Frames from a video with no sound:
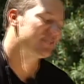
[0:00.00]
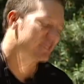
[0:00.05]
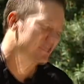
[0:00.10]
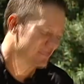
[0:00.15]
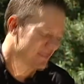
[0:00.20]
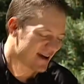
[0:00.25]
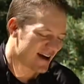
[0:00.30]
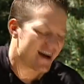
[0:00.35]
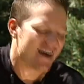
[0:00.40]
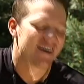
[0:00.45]

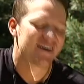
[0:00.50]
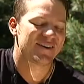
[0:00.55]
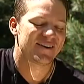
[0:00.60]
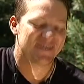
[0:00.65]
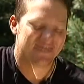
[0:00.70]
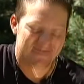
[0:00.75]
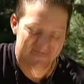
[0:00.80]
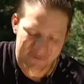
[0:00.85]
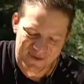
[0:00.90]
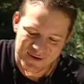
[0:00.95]
a
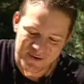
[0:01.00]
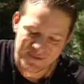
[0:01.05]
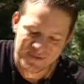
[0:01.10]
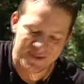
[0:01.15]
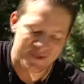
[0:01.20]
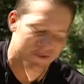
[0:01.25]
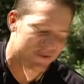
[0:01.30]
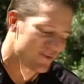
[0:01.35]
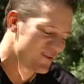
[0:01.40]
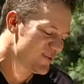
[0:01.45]
smile
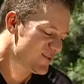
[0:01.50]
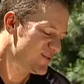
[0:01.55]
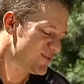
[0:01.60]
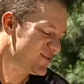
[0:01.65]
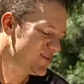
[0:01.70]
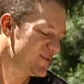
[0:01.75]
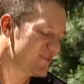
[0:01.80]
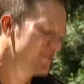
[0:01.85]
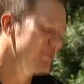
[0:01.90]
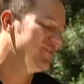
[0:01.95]
on
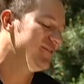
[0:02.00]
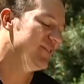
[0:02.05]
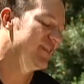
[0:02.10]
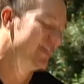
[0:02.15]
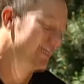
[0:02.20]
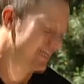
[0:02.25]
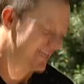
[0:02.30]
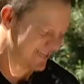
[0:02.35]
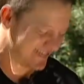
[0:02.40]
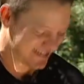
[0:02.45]
your
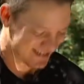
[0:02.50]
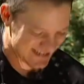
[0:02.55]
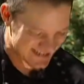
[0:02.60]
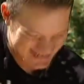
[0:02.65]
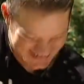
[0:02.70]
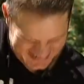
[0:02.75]
face.